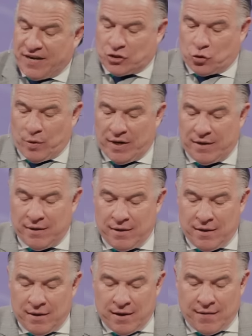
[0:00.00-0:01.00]
victory.
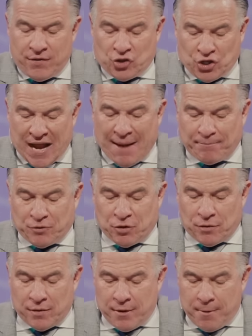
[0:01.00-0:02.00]
And the
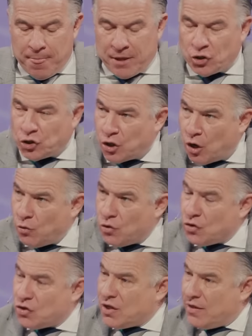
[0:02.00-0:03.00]
chapter
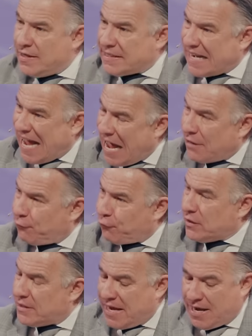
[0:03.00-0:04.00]
shows this
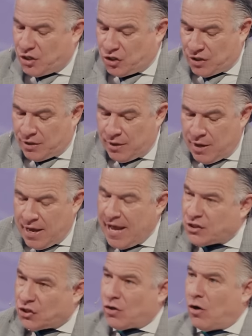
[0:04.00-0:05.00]
confrontation.
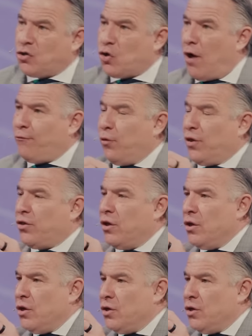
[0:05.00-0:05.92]
It starts off with